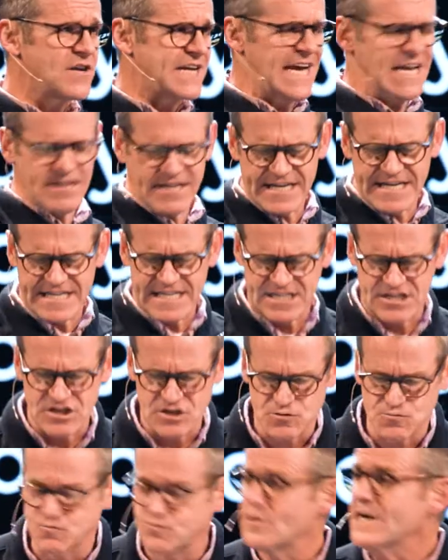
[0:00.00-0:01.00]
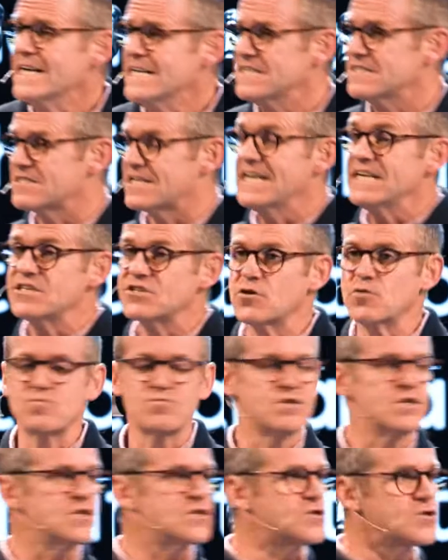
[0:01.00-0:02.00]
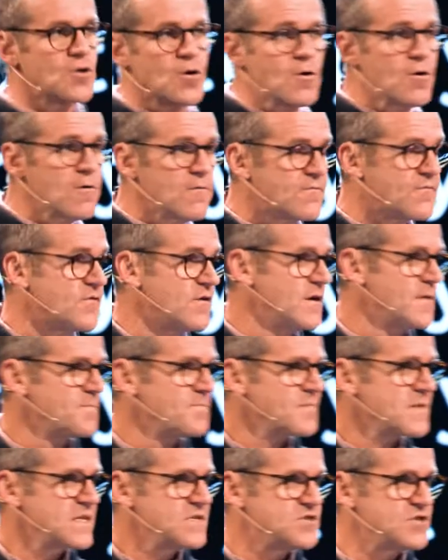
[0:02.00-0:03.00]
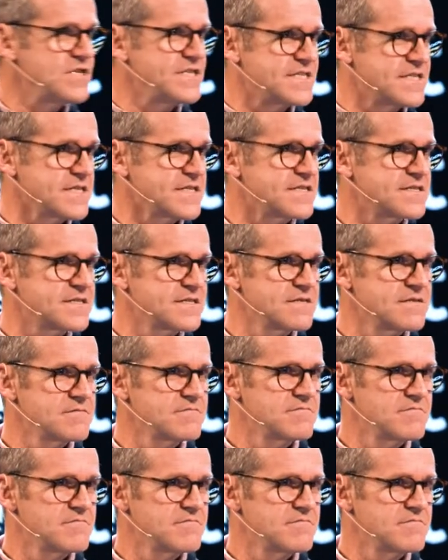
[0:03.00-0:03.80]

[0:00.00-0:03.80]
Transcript: Can't they get this right? They don't deserve Jesus.